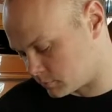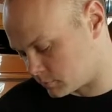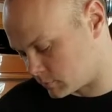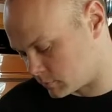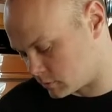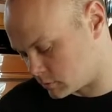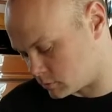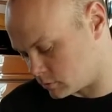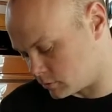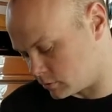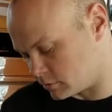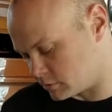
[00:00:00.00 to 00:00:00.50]

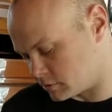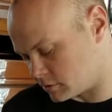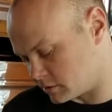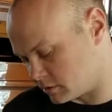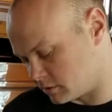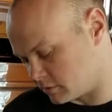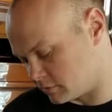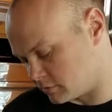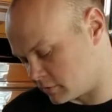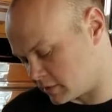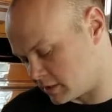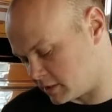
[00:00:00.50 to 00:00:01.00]
So there's a
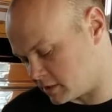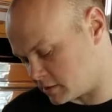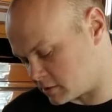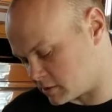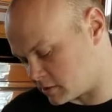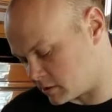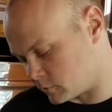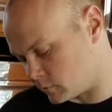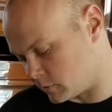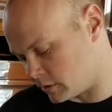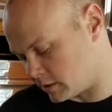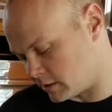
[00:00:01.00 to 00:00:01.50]
device
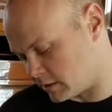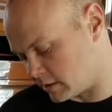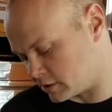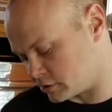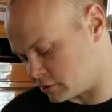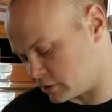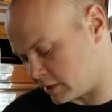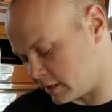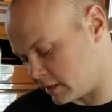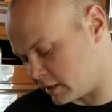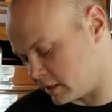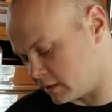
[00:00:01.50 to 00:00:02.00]
that we can
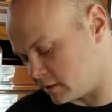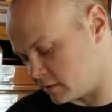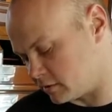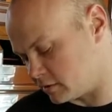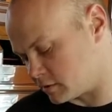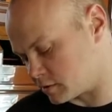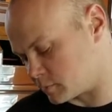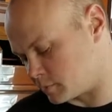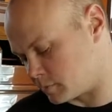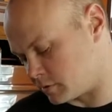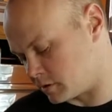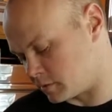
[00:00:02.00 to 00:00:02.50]
actually add to
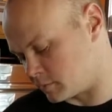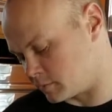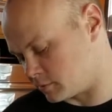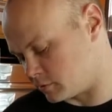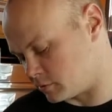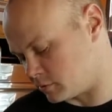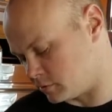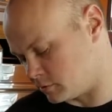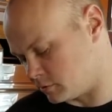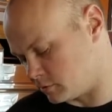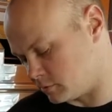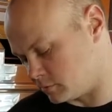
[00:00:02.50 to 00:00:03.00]
this pump
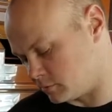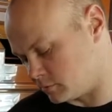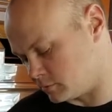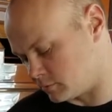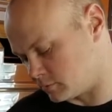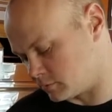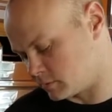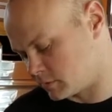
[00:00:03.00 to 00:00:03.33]
to